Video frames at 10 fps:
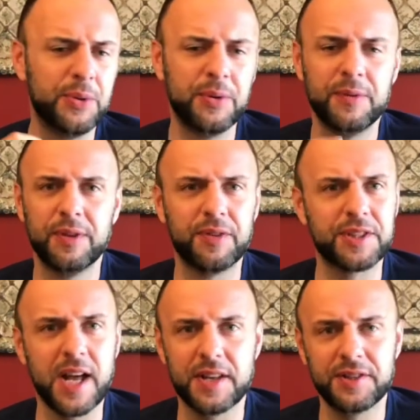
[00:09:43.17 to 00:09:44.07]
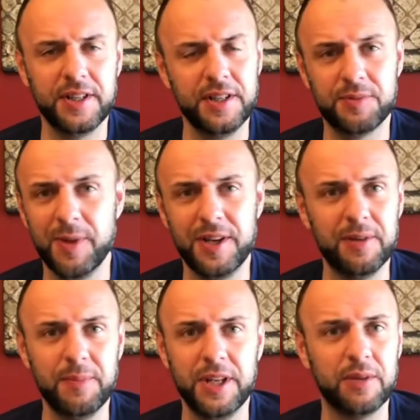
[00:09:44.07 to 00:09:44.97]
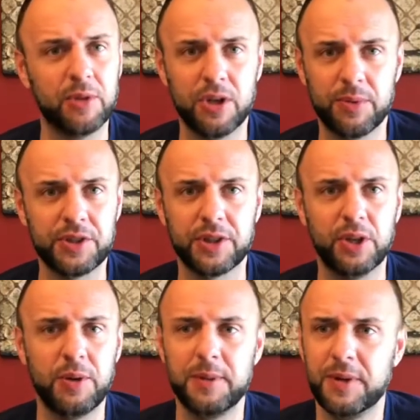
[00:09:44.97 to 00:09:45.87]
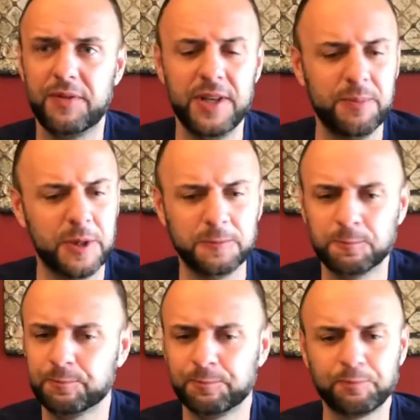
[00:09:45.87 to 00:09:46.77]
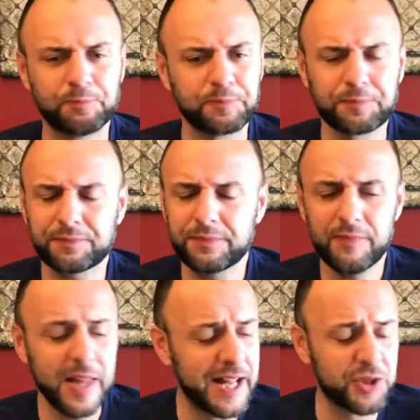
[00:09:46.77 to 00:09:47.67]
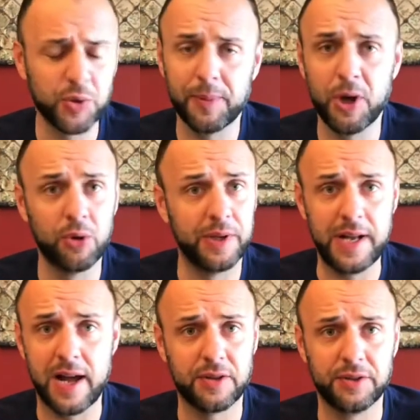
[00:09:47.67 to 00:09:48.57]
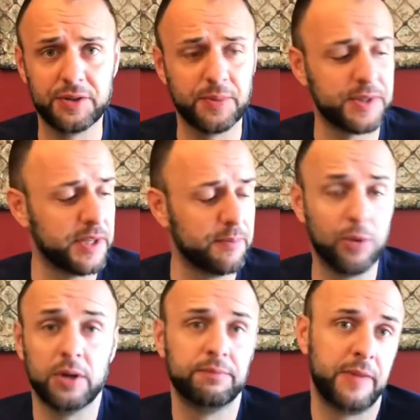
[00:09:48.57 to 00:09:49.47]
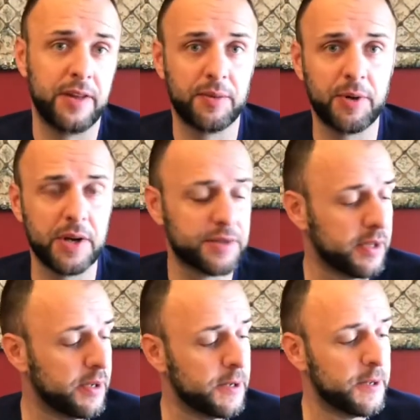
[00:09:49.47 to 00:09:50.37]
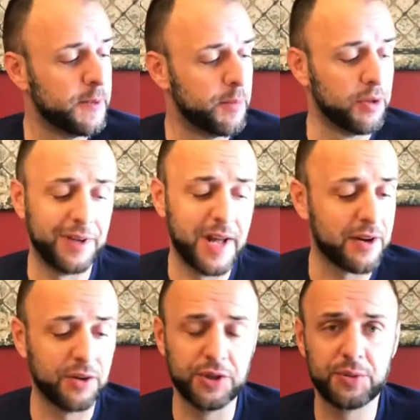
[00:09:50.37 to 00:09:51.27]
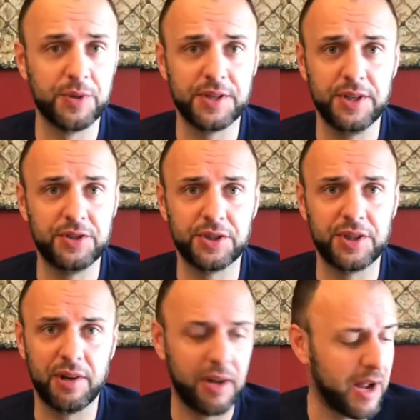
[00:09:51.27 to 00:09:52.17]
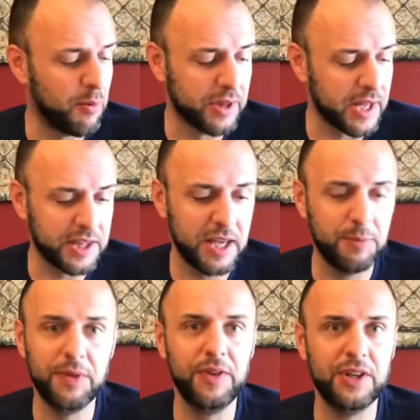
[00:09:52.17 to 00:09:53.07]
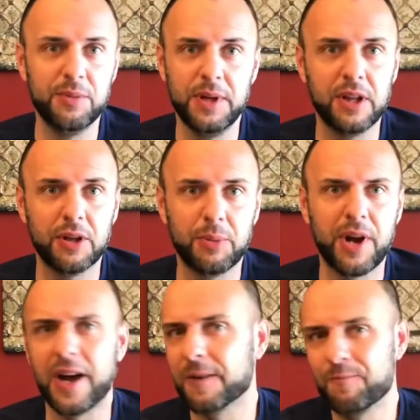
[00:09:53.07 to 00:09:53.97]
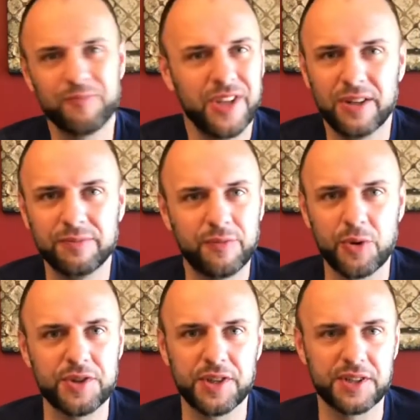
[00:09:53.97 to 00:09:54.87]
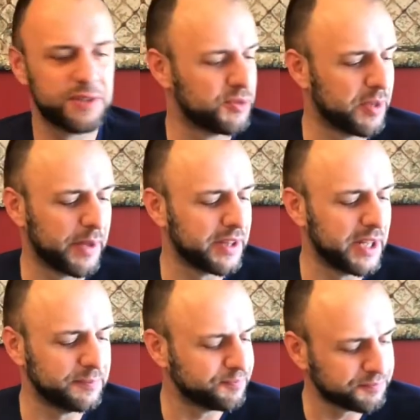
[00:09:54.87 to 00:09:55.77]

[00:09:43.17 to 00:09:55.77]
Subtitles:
The viscosity is medium low because of low ABV, but that's really my only knock on this whiskey. Well, not the price. My only knock on this whiskey is just I would like the ABV to be a little bit higher. 46, something like that.